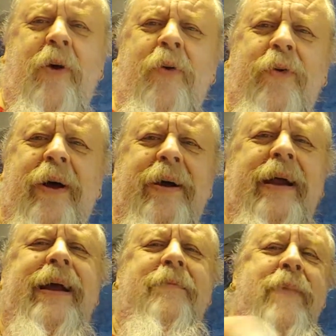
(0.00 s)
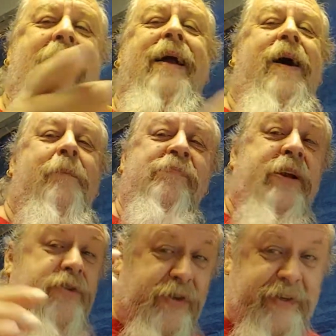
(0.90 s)
I got to back up.
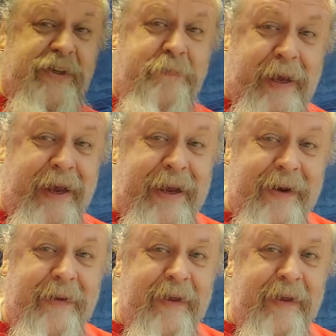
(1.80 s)
So this pit,